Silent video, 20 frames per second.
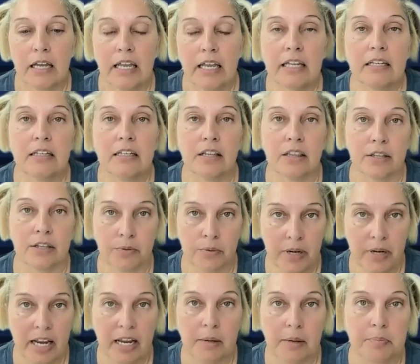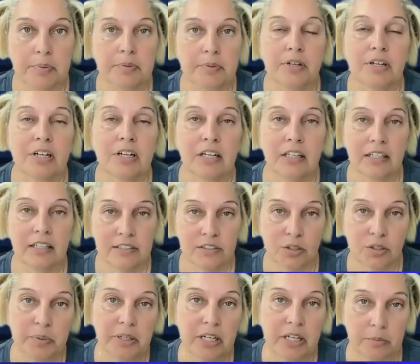in the rape,
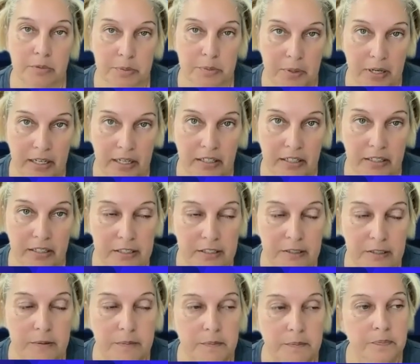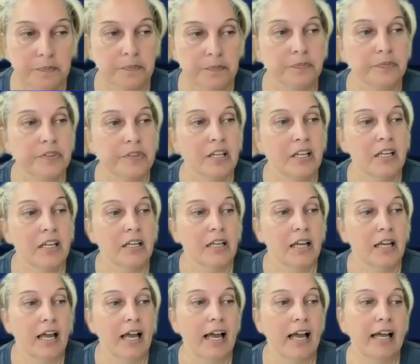Callisto becomes pregnant.
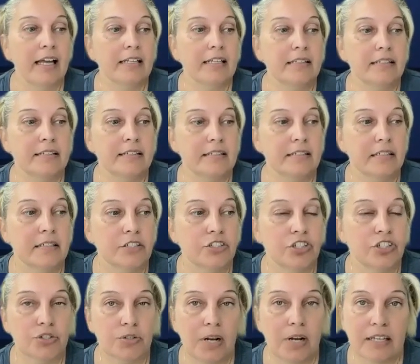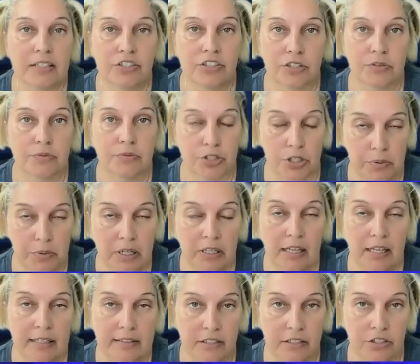And she
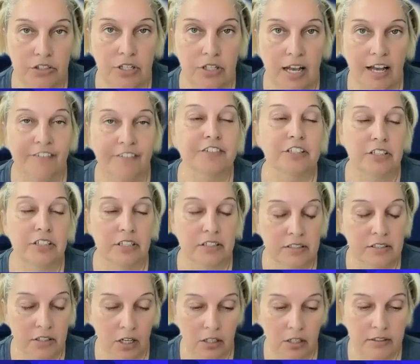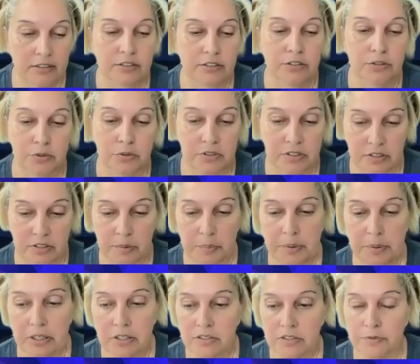realizes after the assault, Zeus
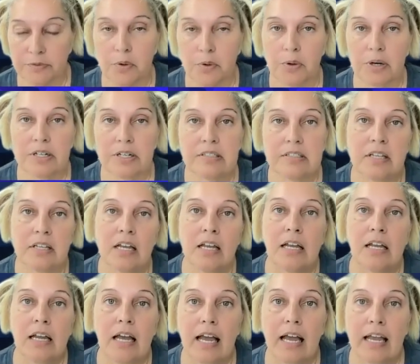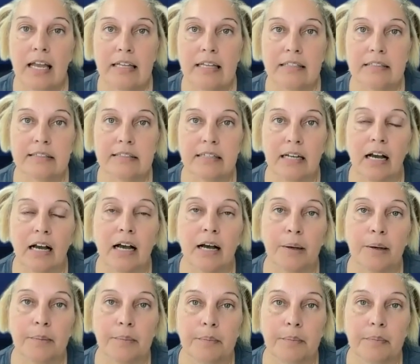disappears, of course, and
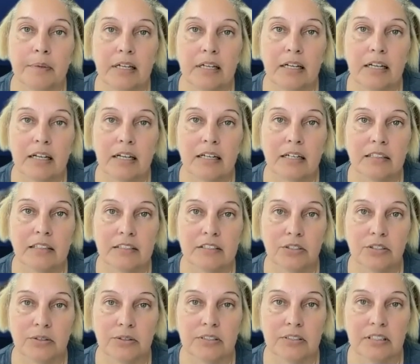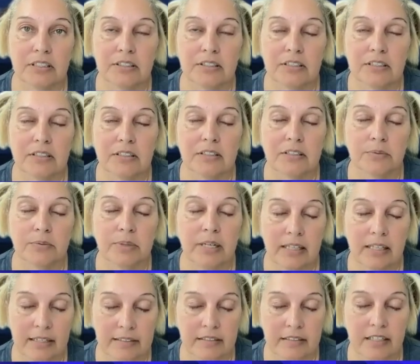Callisto
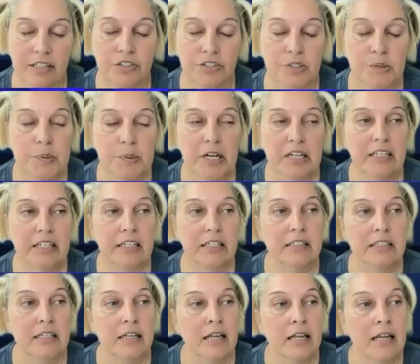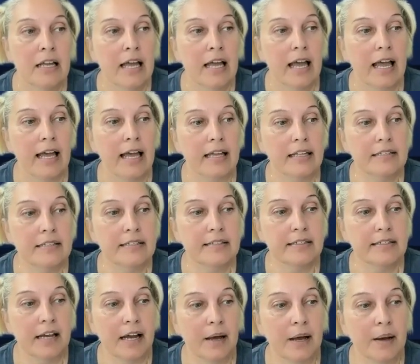realizes that she's pregnant, and